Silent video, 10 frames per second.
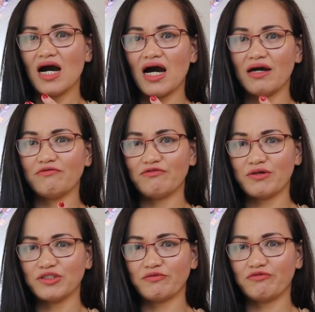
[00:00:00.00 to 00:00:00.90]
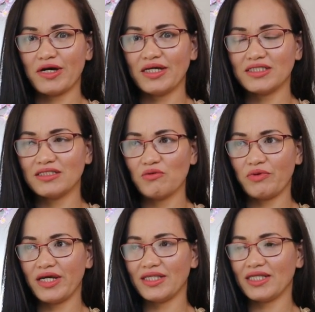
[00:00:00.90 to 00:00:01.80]
I'm very surprised the
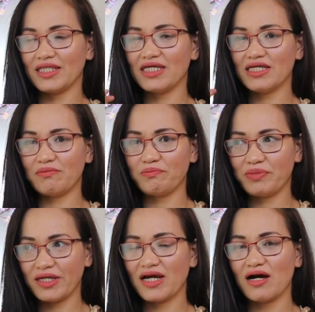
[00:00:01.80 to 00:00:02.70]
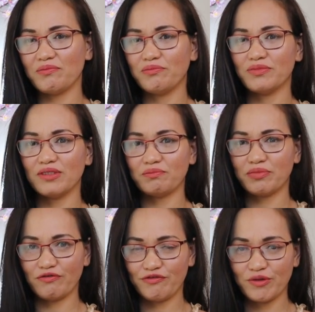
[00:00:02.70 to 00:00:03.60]
way that he pick up the
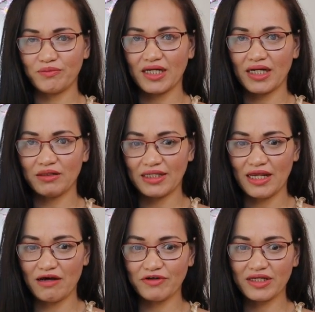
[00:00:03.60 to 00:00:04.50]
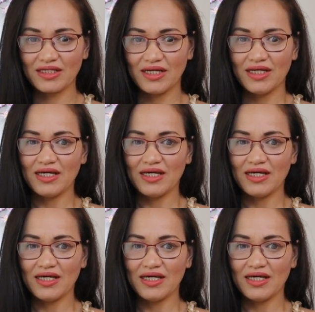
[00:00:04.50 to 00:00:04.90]
perfume that I love it.